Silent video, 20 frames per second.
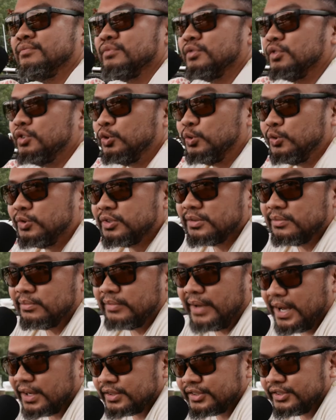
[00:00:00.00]
Do some
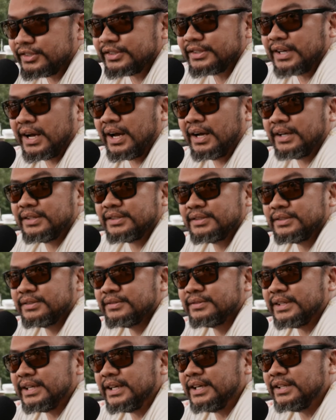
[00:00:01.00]
exercise,
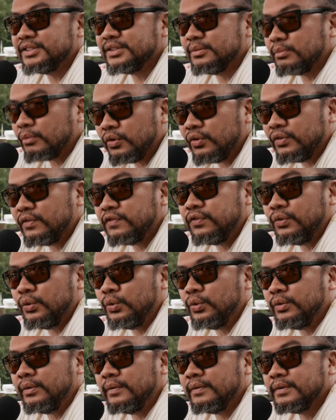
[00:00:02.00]
eat some good
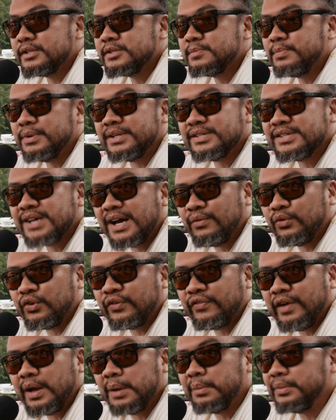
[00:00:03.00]
food, spend time with
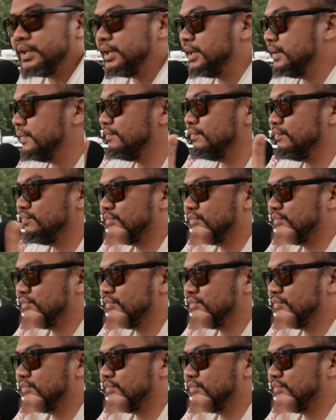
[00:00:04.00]
family.